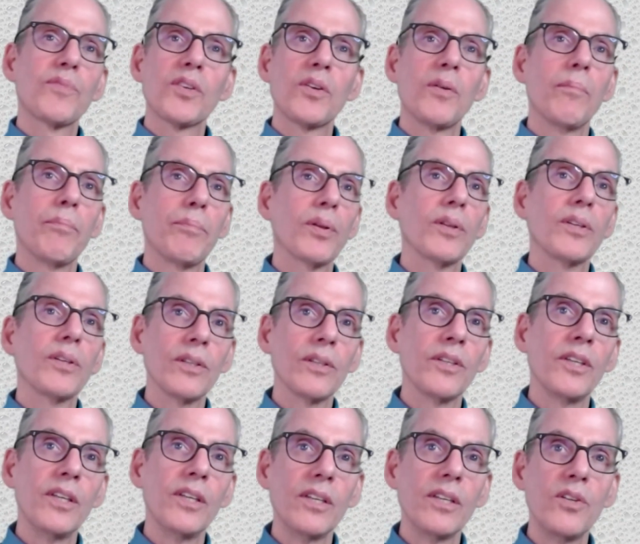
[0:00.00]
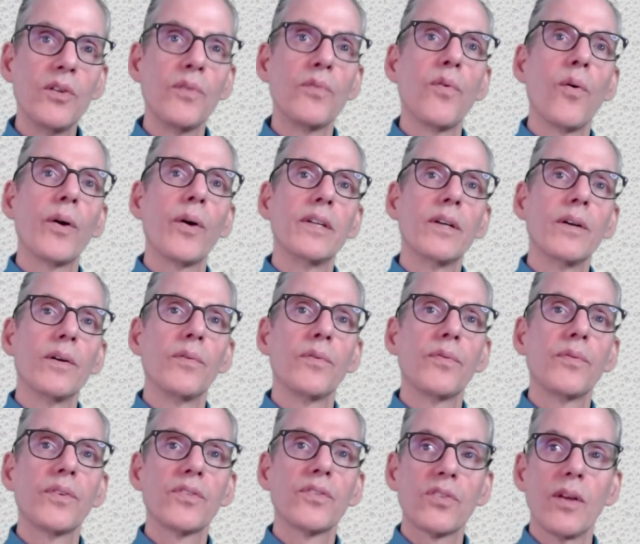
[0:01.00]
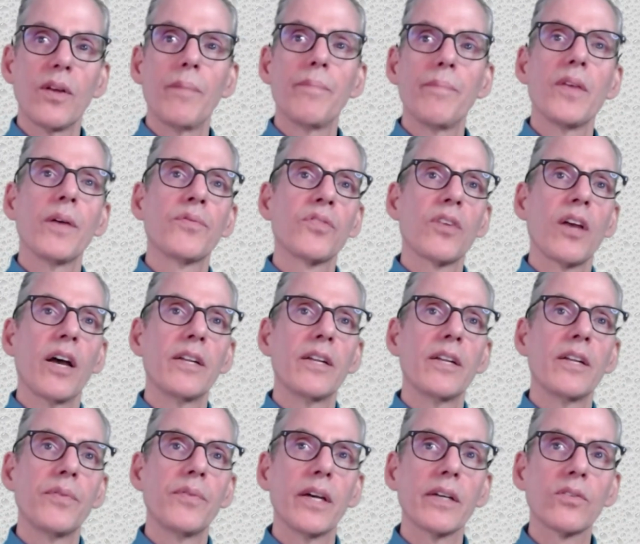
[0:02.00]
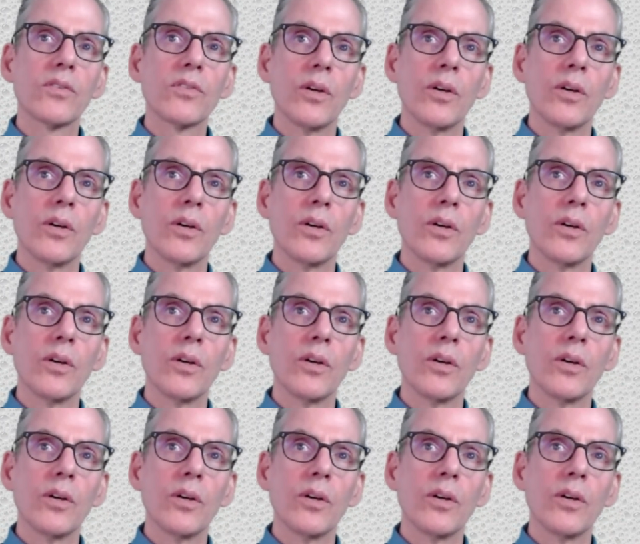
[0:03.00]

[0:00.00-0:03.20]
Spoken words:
completely devoid of side effects.